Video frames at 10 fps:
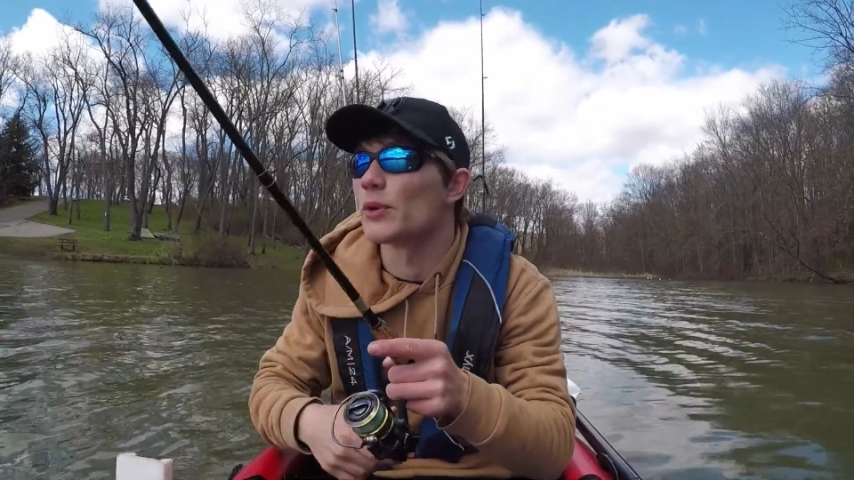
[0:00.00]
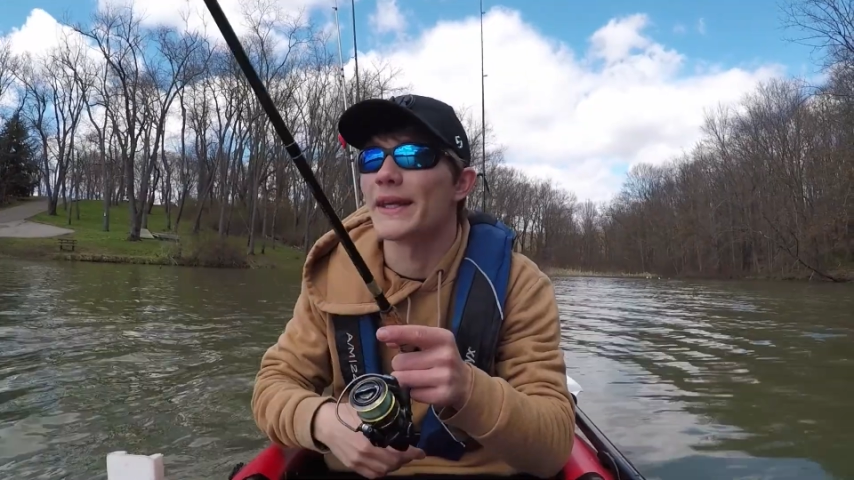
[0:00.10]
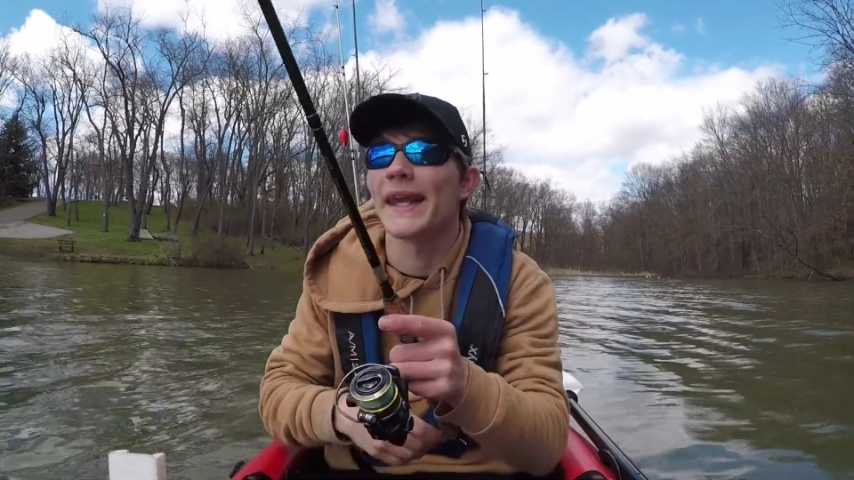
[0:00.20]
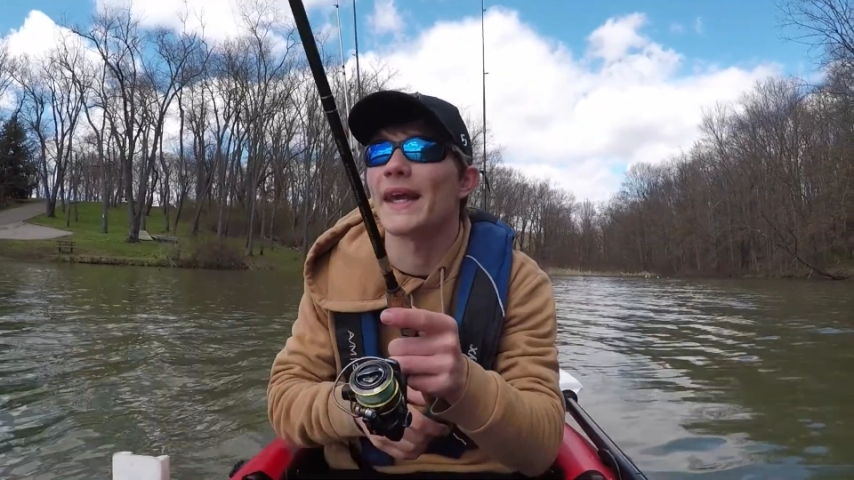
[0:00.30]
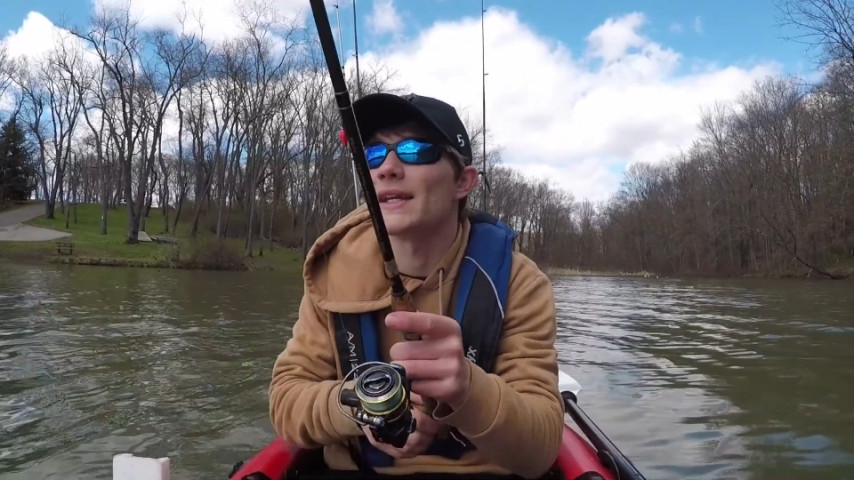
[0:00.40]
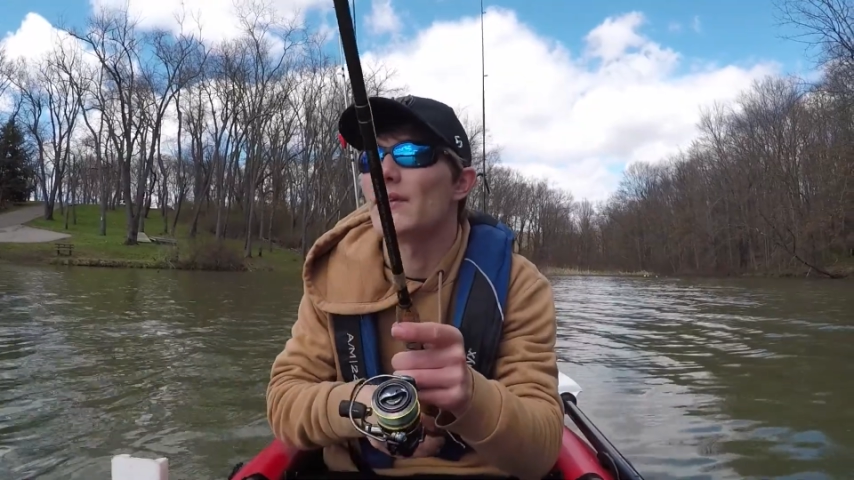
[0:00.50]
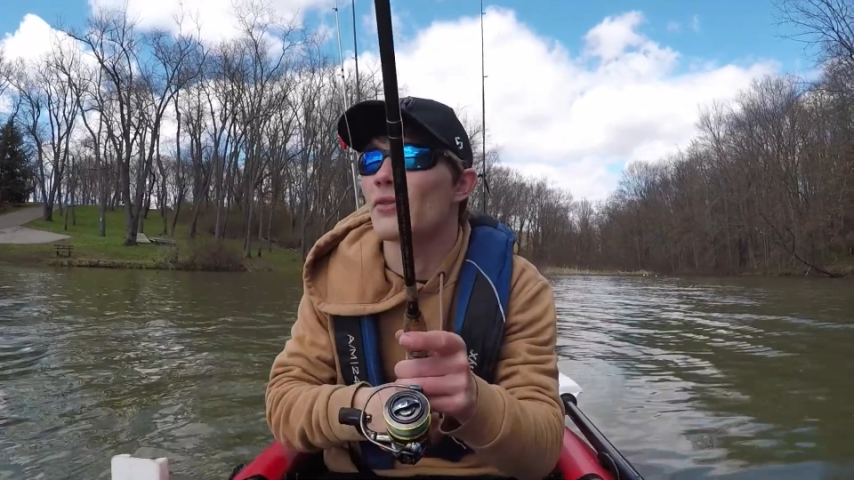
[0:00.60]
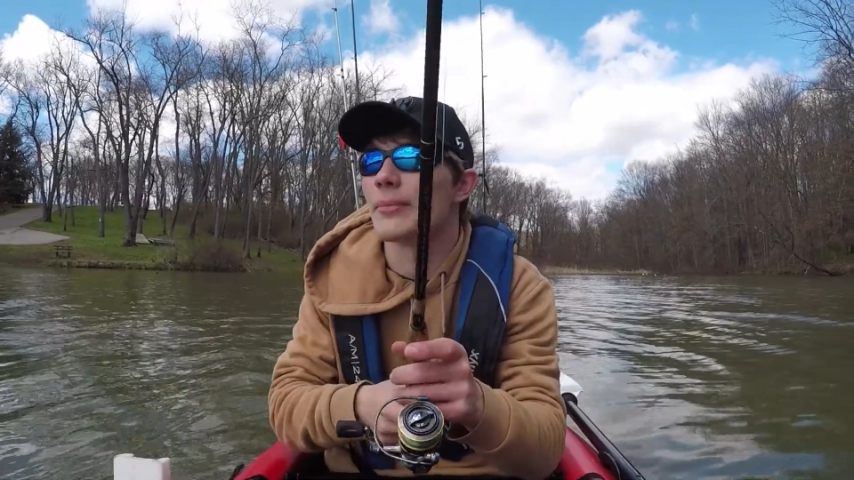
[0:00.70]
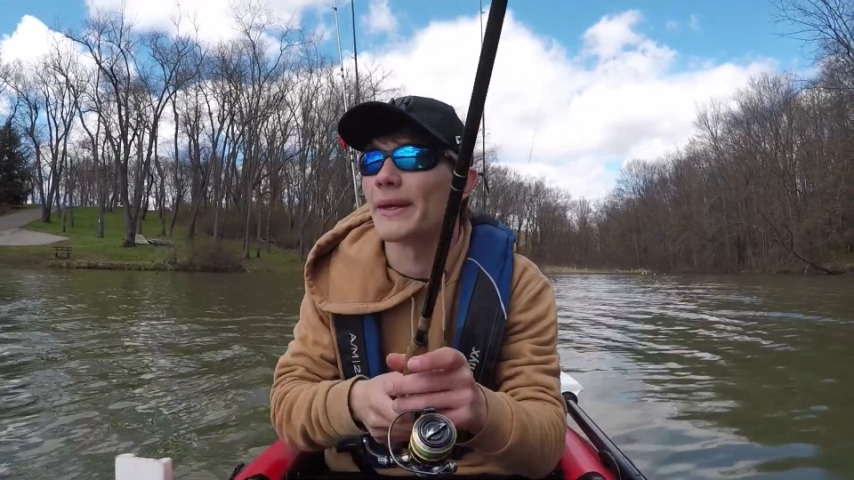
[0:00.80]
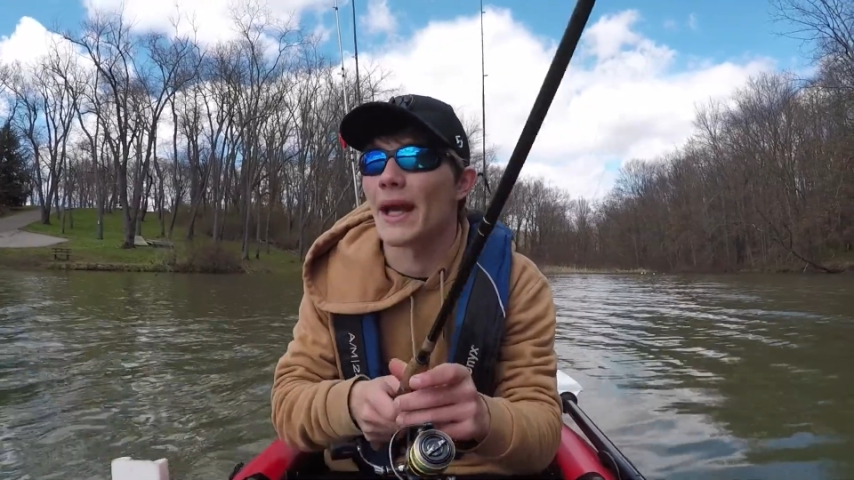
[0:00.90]
we can't
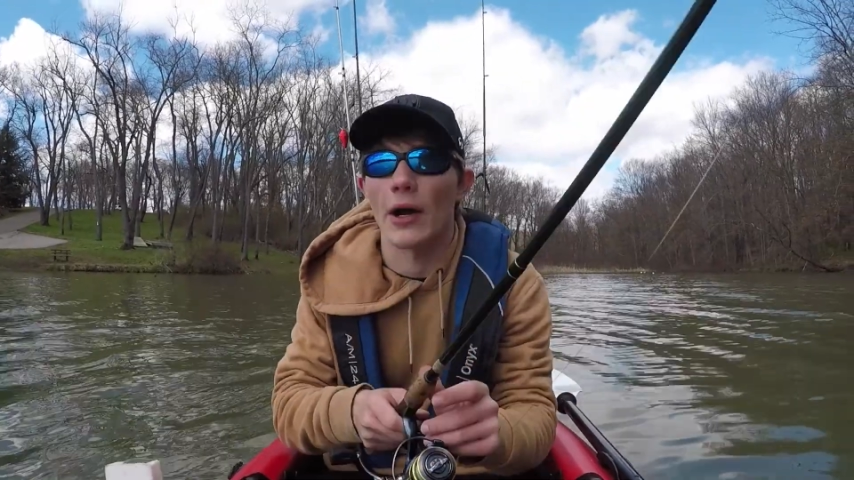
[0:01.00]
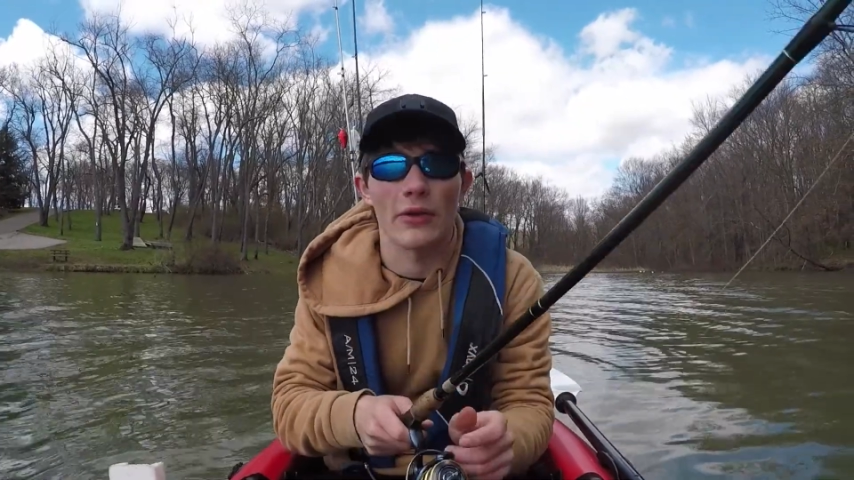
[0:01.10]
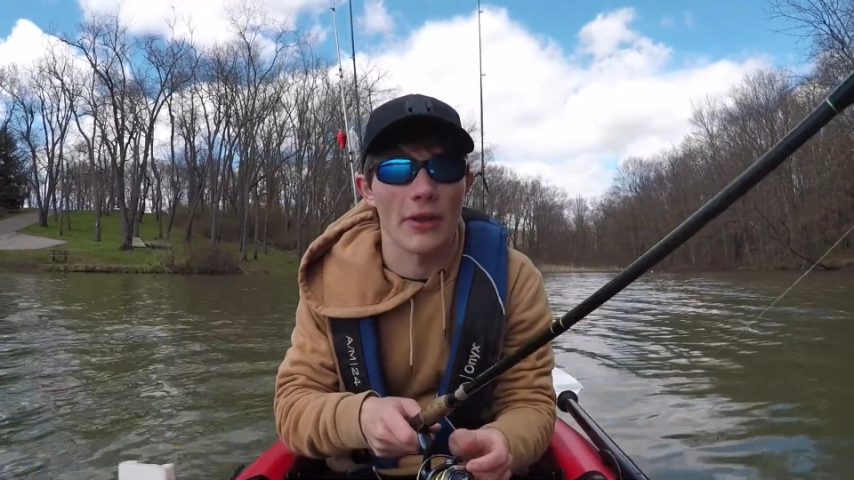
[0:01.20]
even be out